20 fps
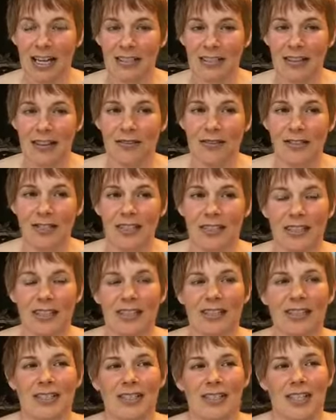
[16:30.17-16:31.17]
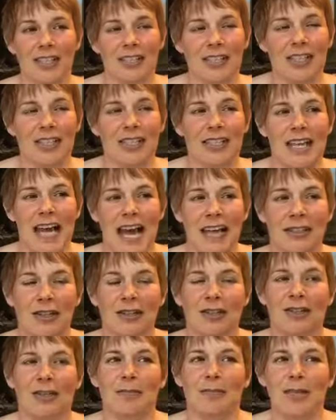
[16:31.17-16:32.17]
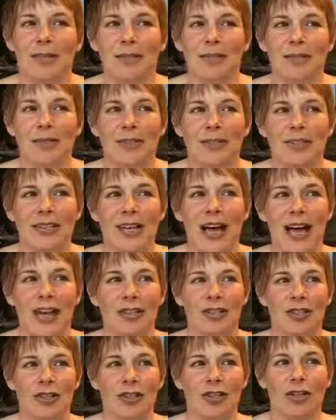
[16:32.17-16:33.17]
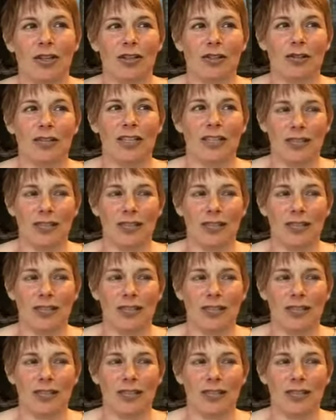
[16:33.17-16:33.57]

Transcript: definitely start to gather the people on your own